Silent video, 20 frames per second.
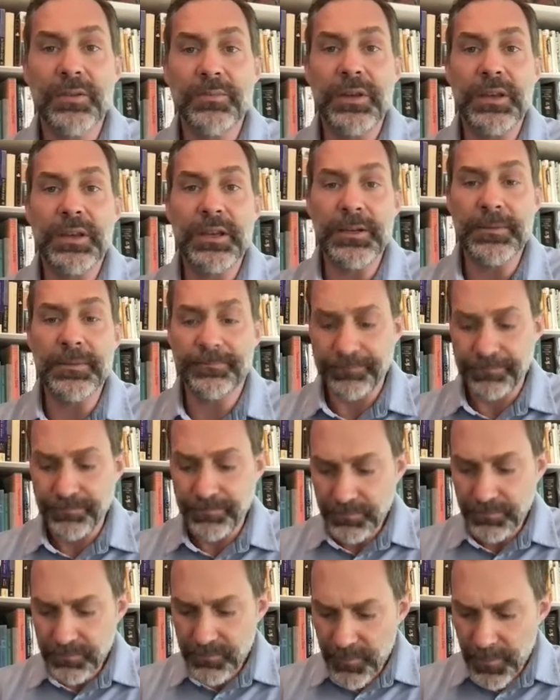be
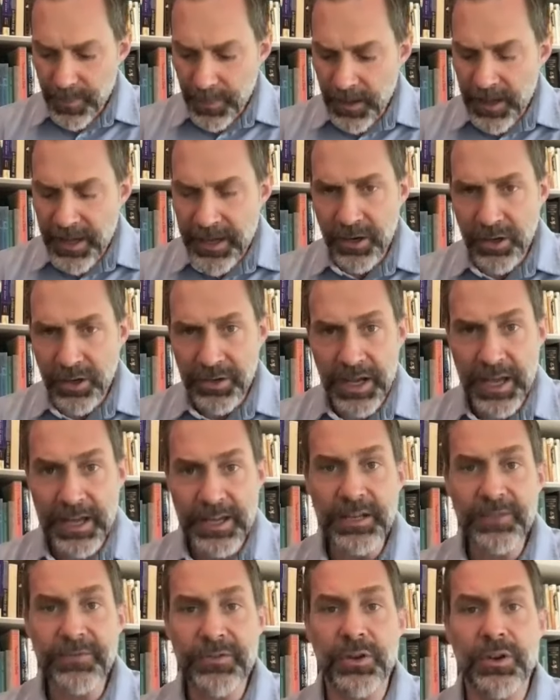at all
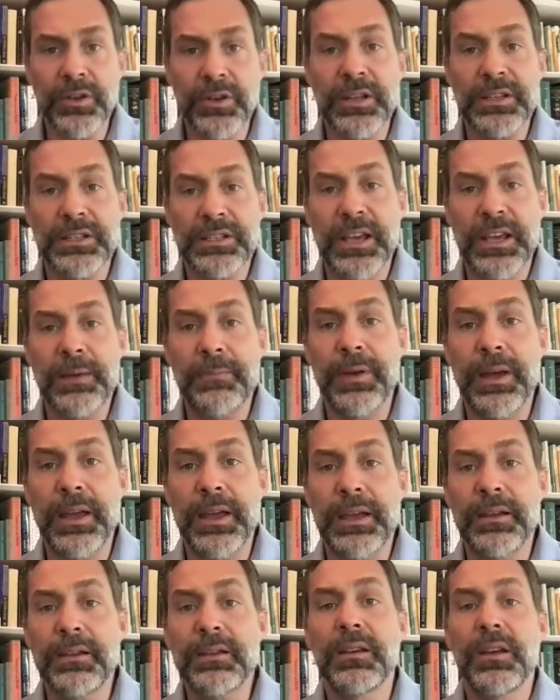negative during this
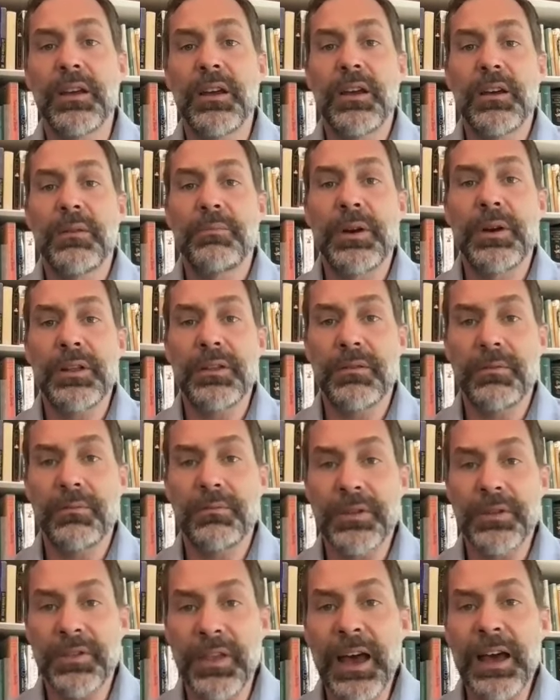campaign, but
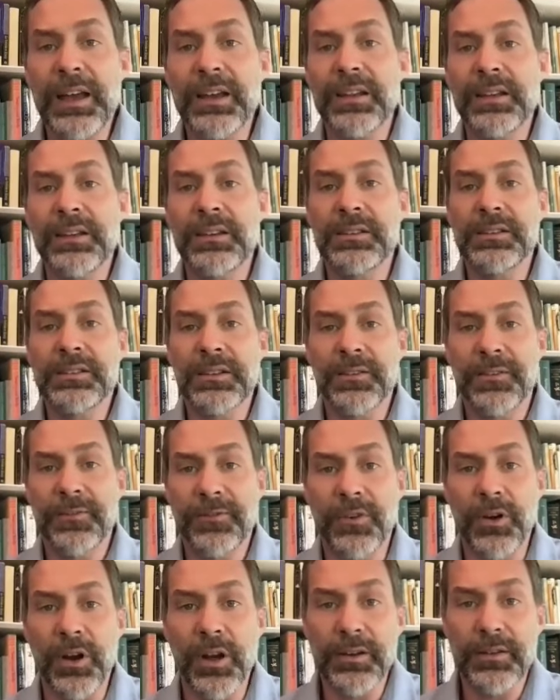but that is an
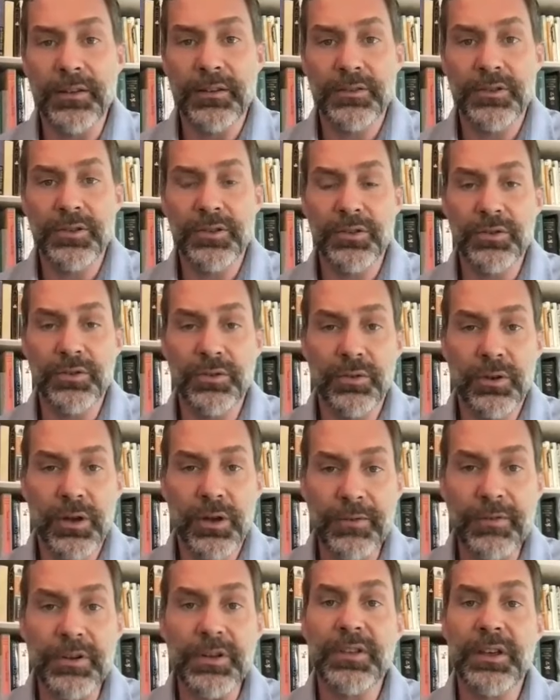affront to
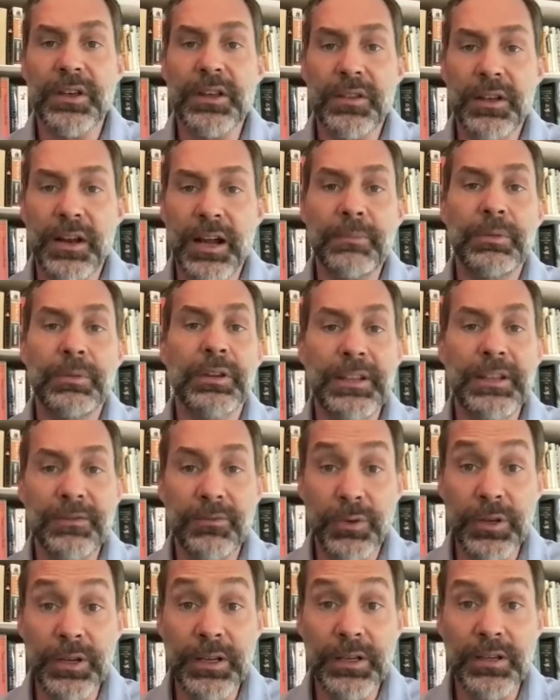everything that I believe
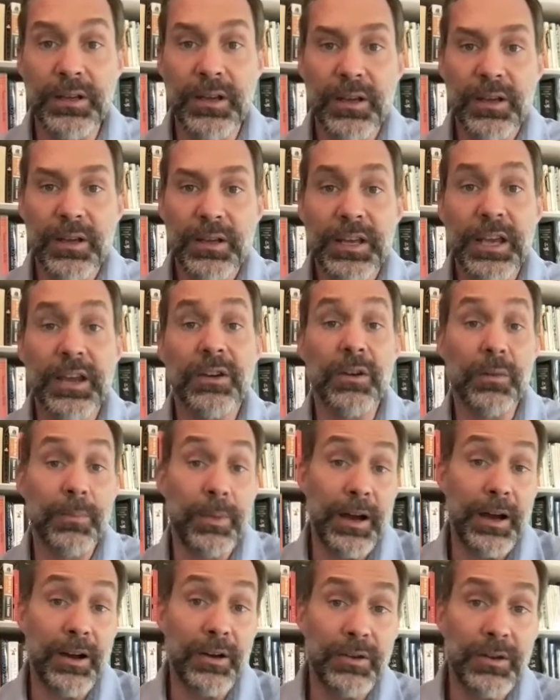we care
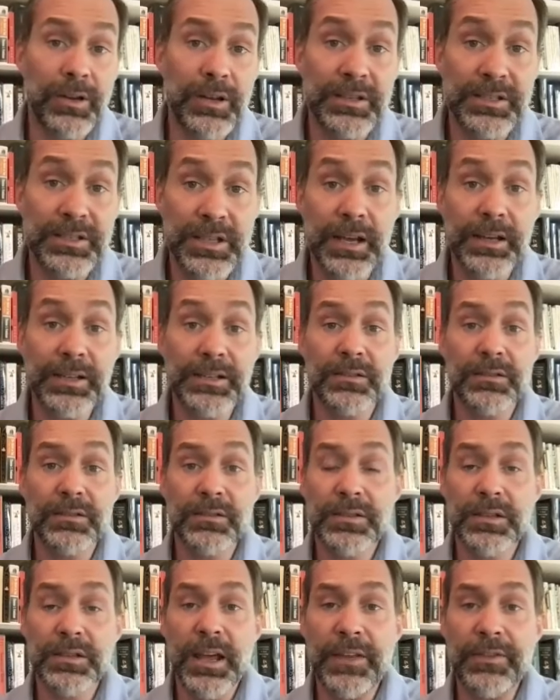about as
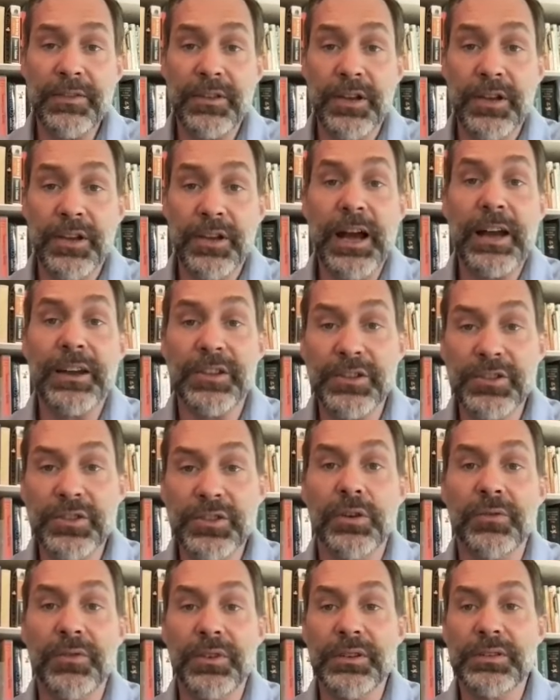Texans and the kind of
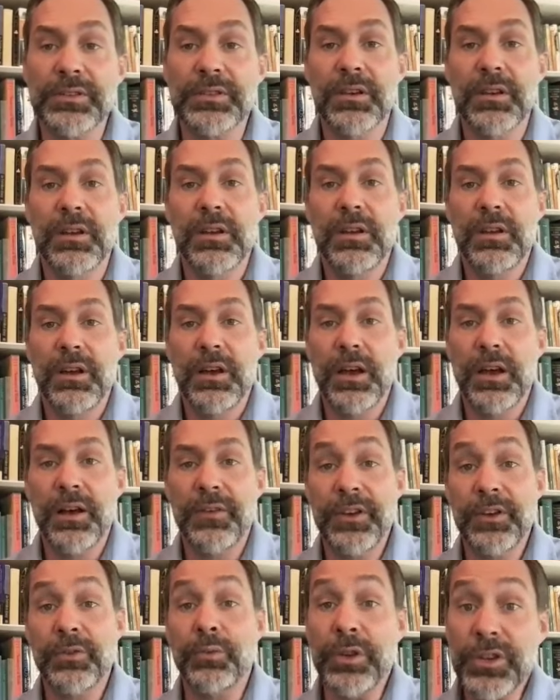service uh,
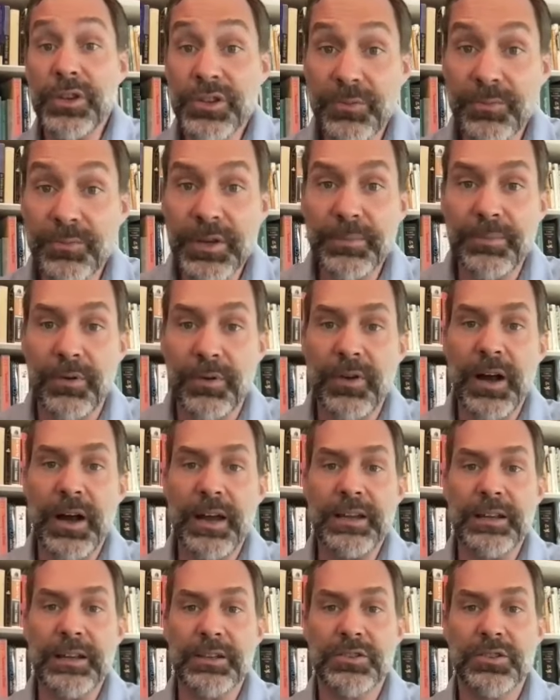that we should be
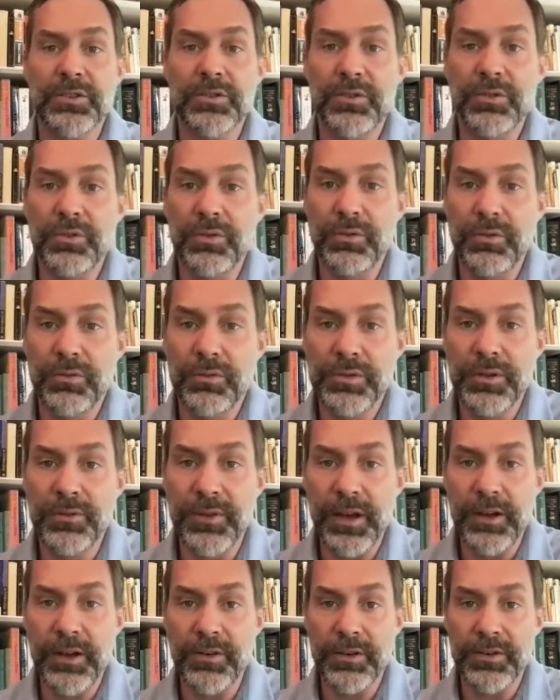providing to to
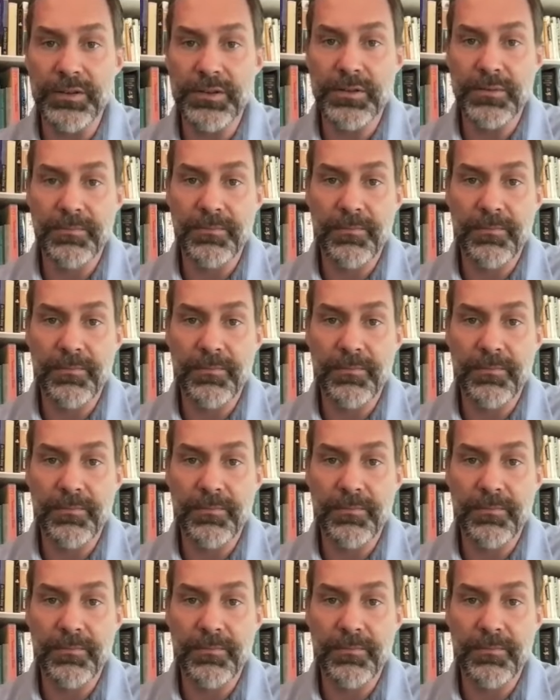veterans.